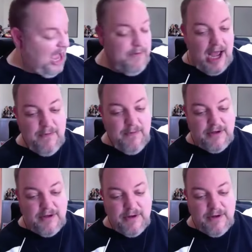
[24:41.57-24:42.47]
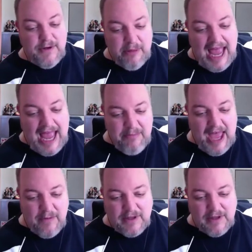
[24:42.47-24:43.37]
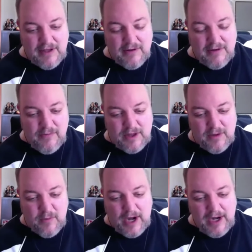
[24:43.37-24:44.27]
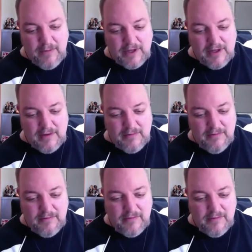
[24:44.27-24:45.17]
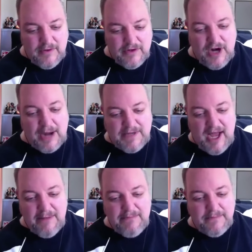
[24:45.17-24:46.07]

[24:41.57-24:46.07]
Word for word: would I would I would do the black back with the with the white with the stripe top